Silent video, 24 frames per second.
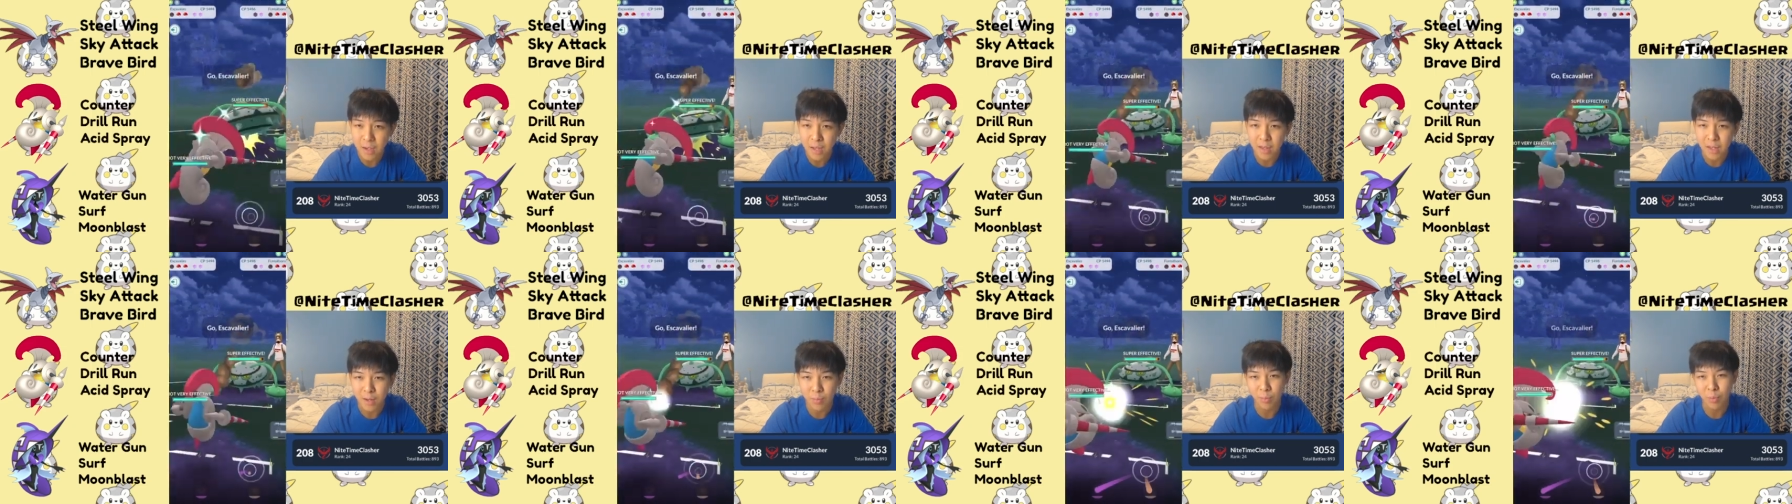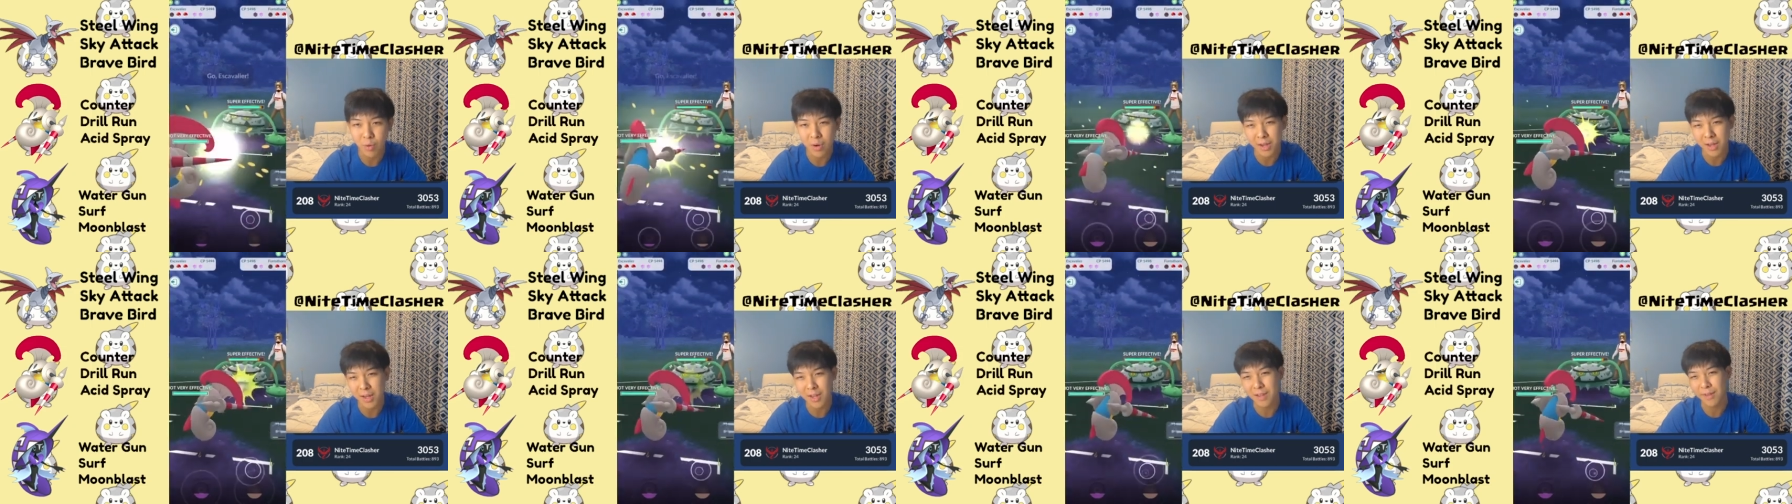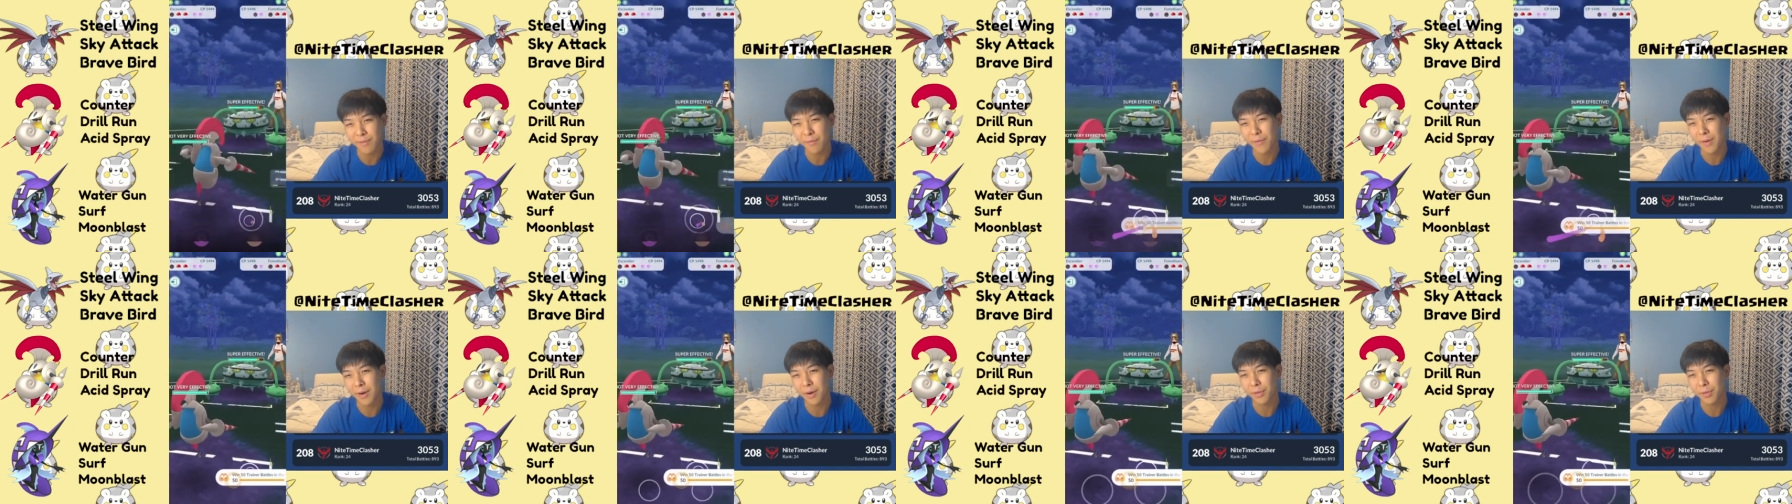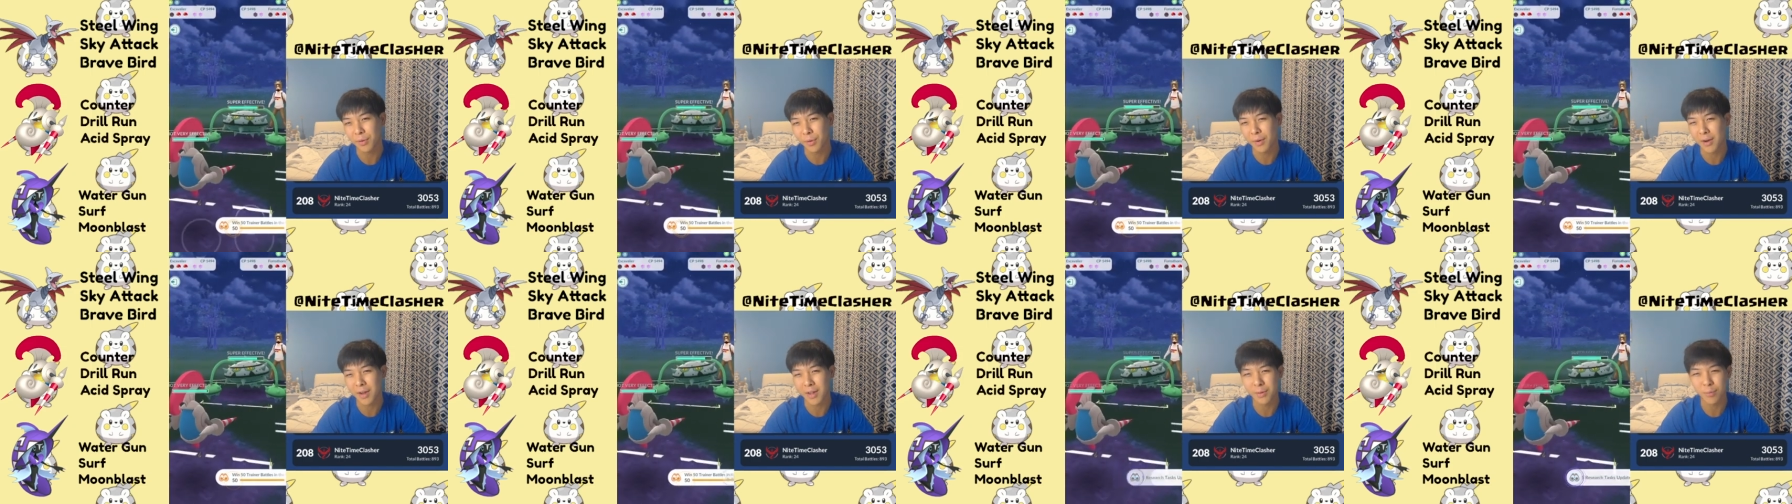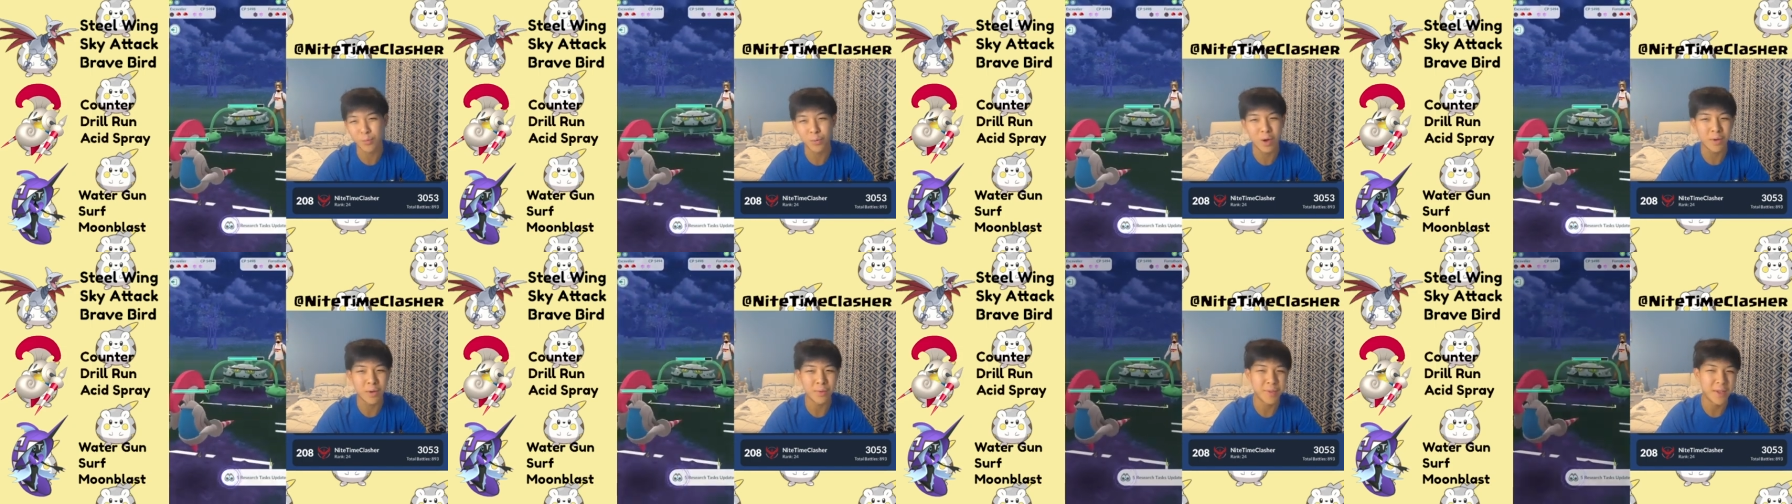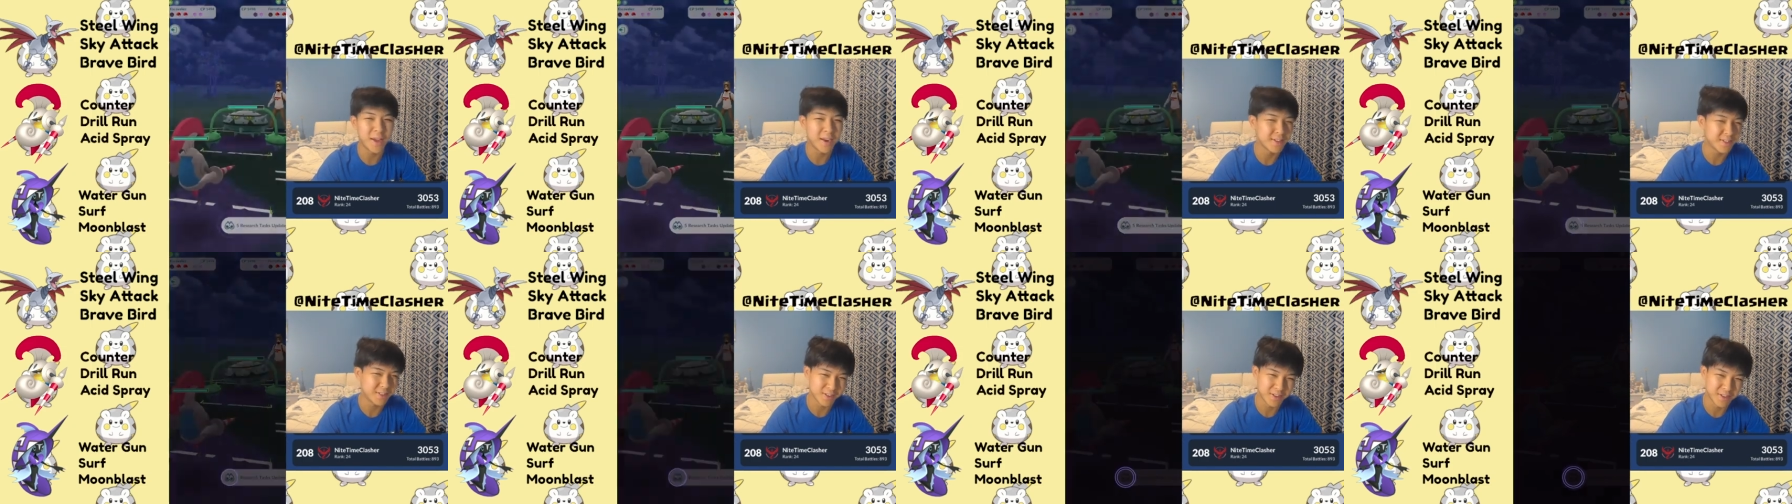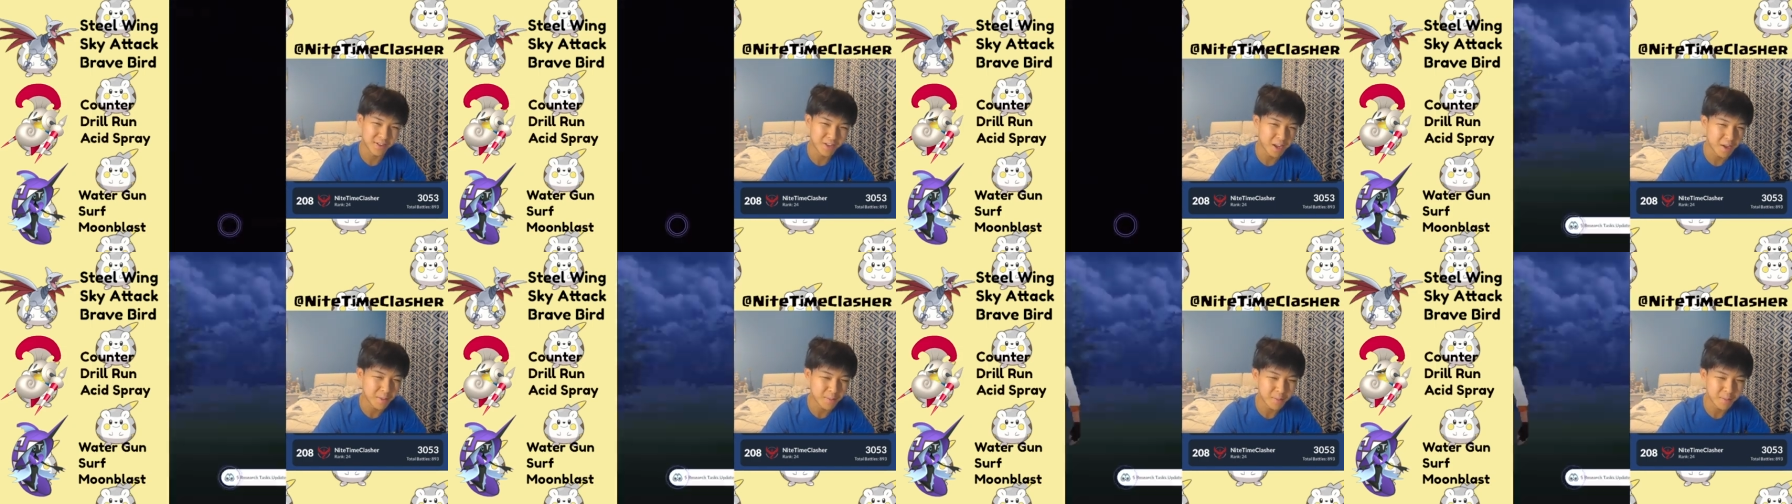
They bring in the Ferrothorn in. Well, that is a good game.